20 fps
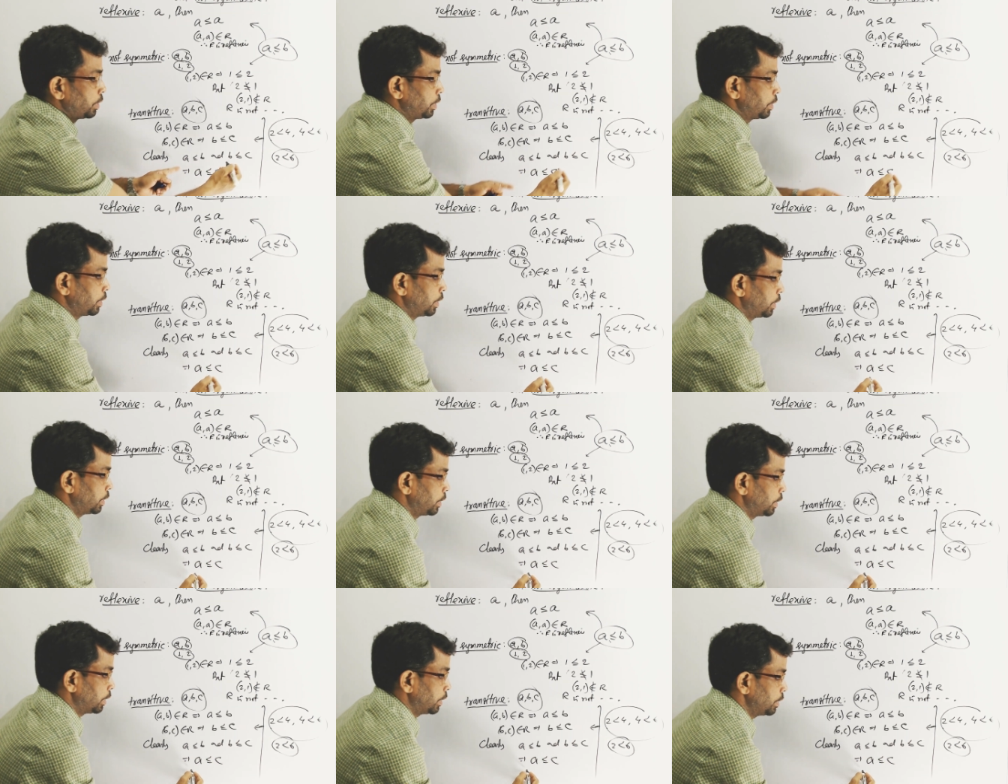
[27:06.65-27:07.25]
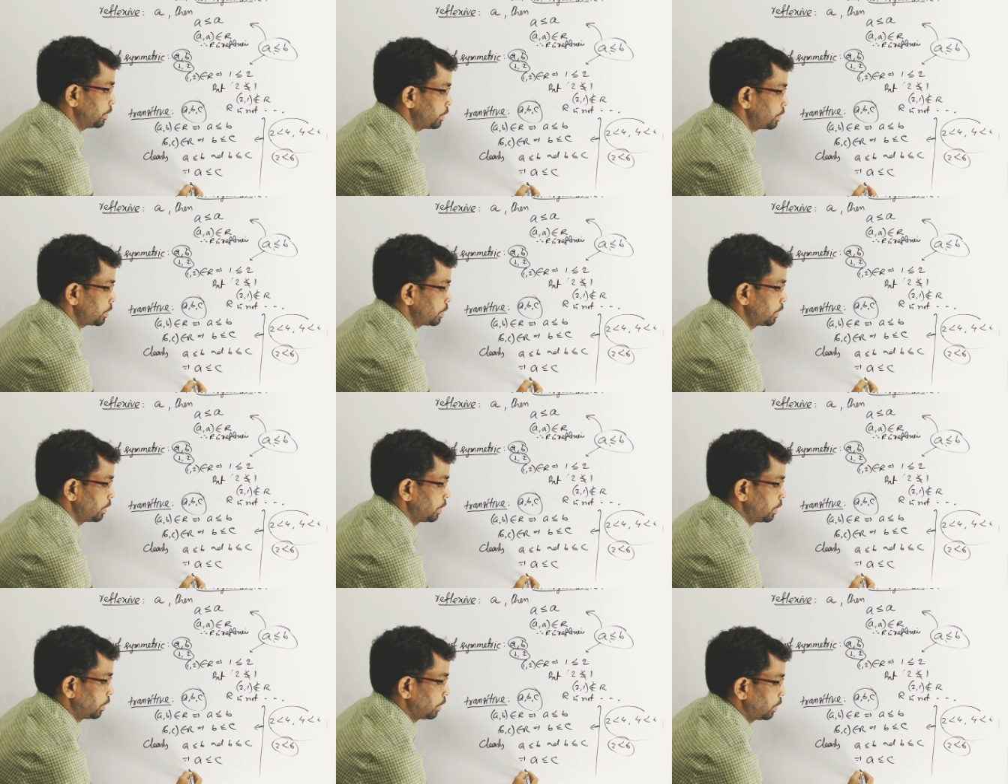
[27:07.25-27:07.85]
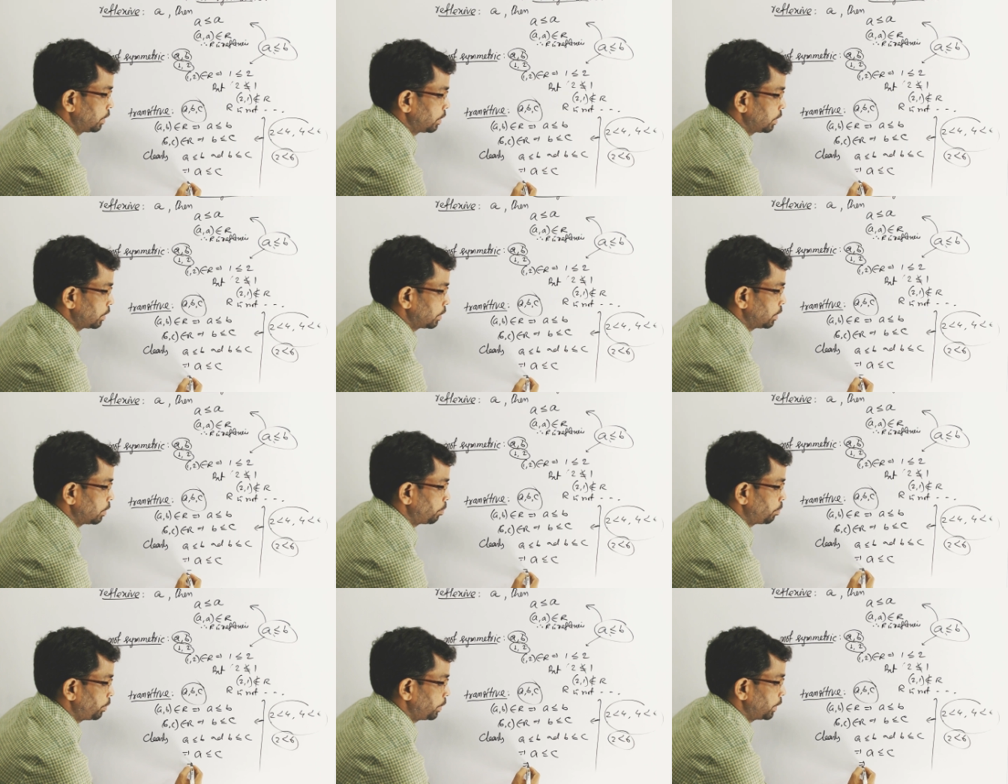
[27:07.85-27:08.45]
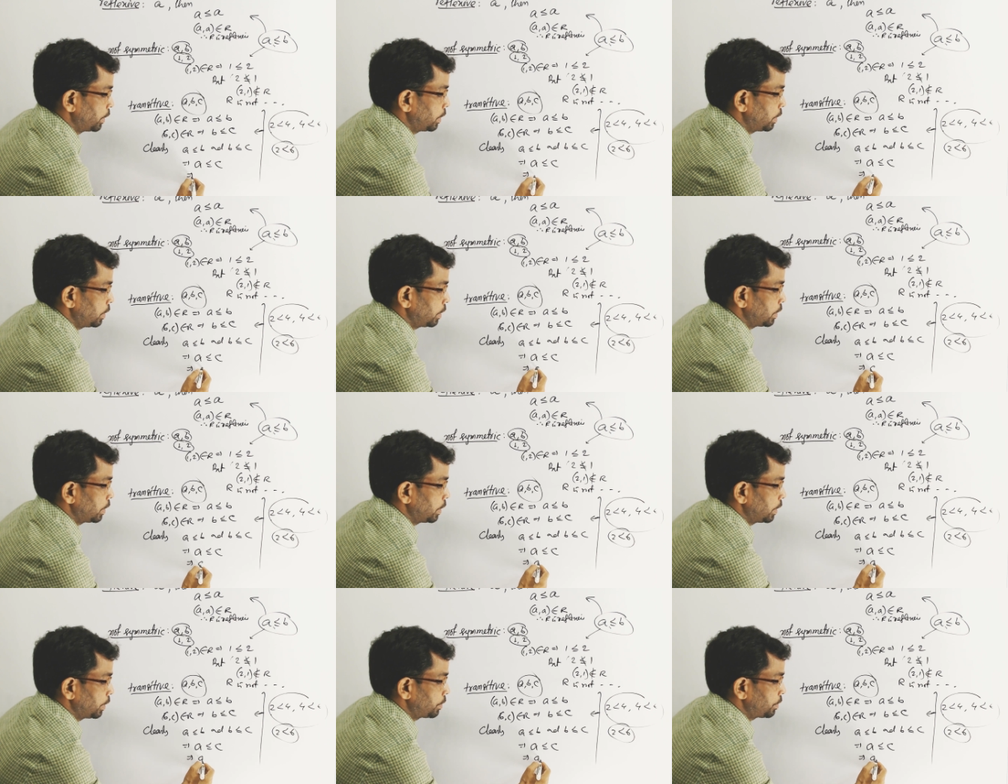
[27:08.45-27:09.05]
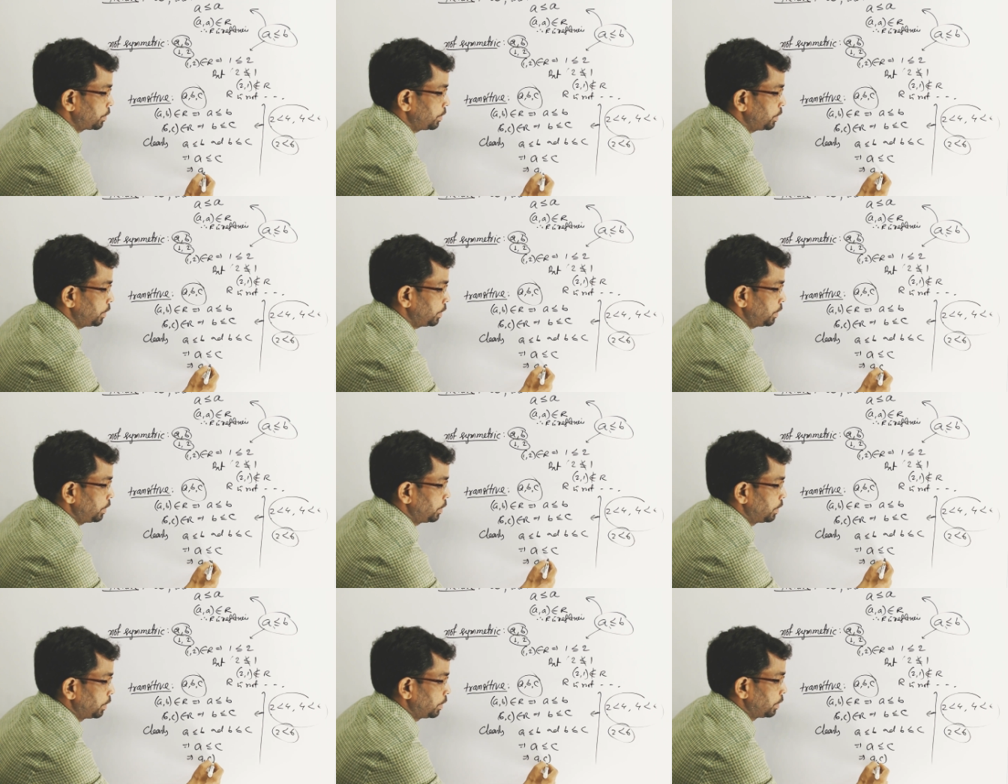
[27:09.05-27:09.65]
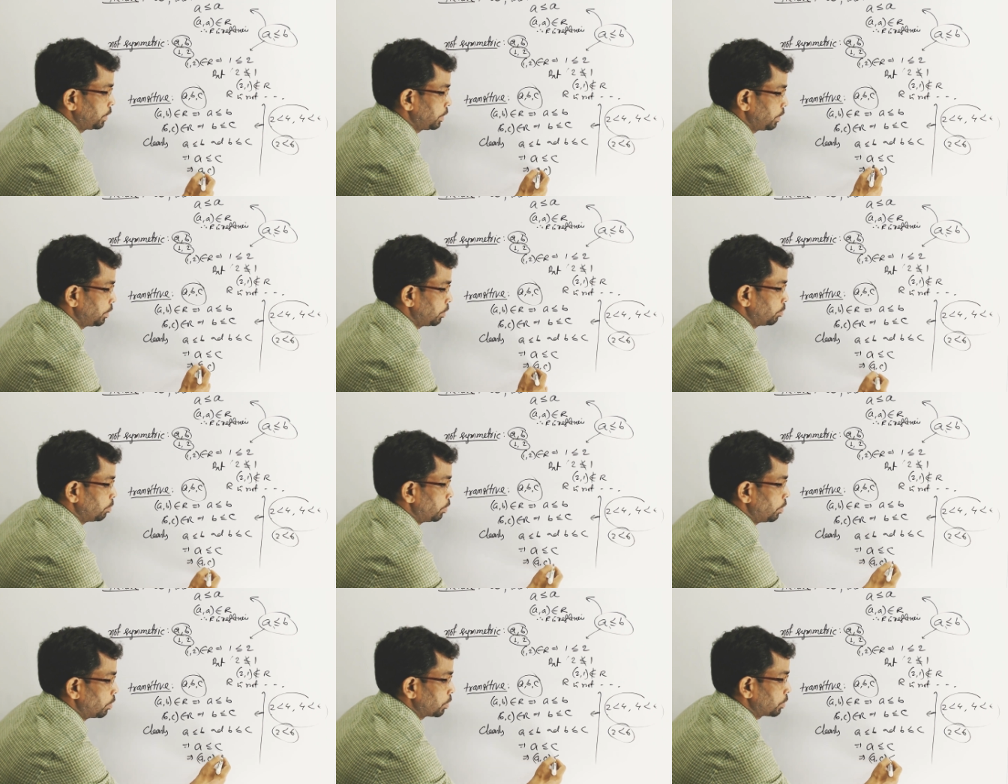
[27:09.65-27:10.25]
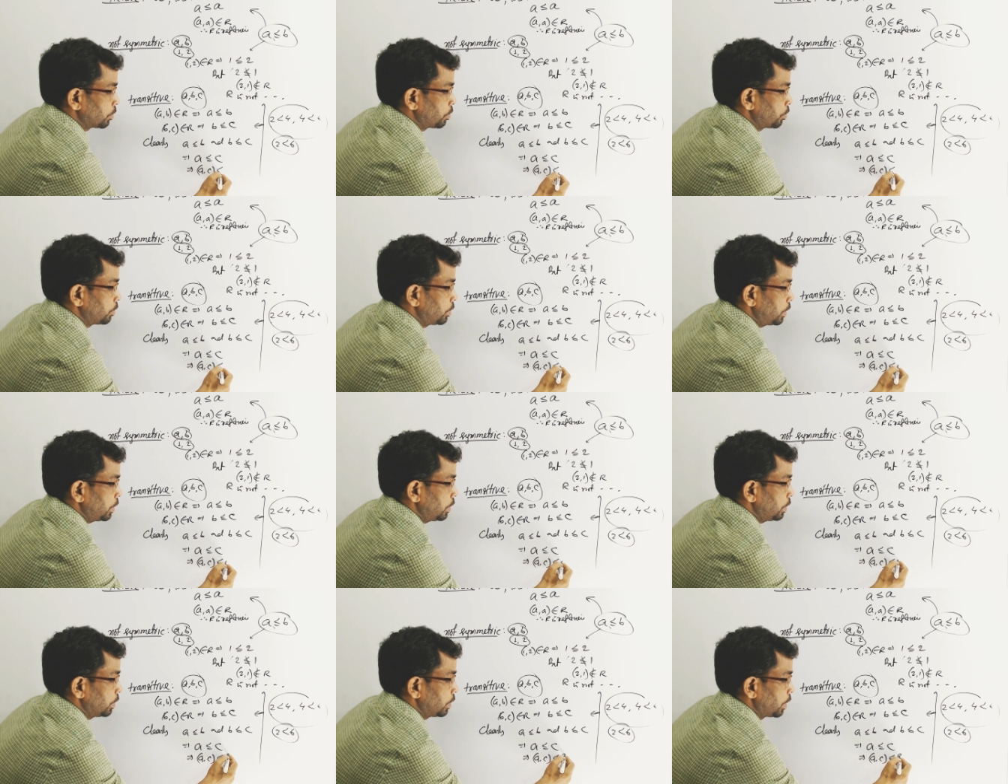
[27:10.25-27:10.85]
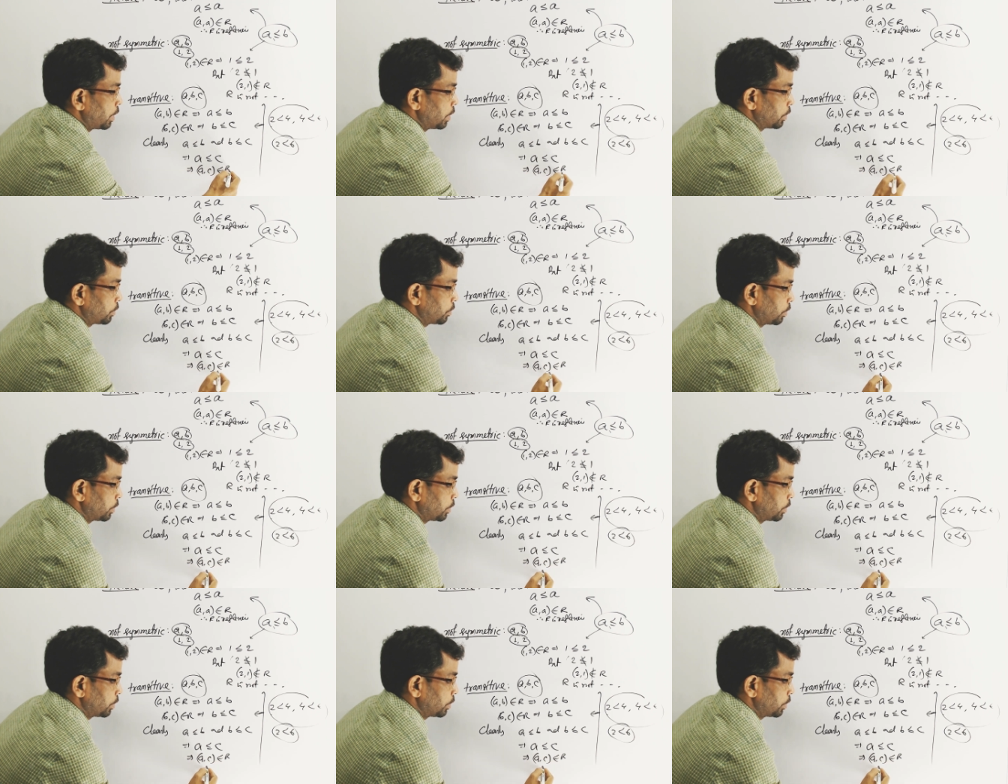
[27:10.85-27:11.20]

and hence the pair AC belongs to the relation.